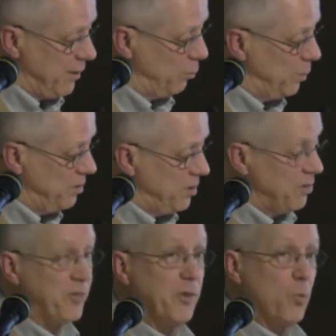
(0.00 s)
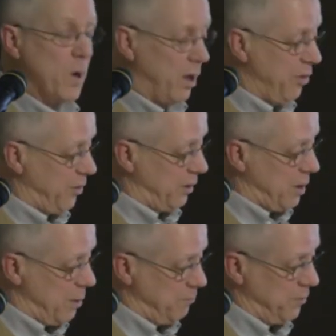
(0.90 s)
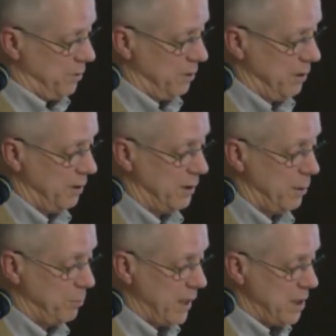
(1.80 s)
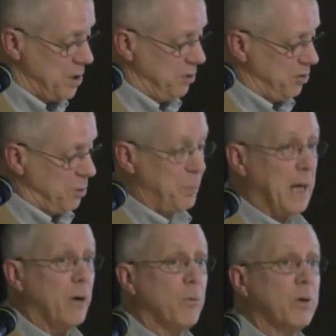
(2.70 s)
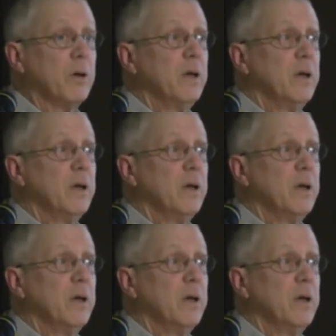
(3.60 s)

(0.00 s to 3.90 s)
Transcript: that resist the wealth and comfort and temptations to power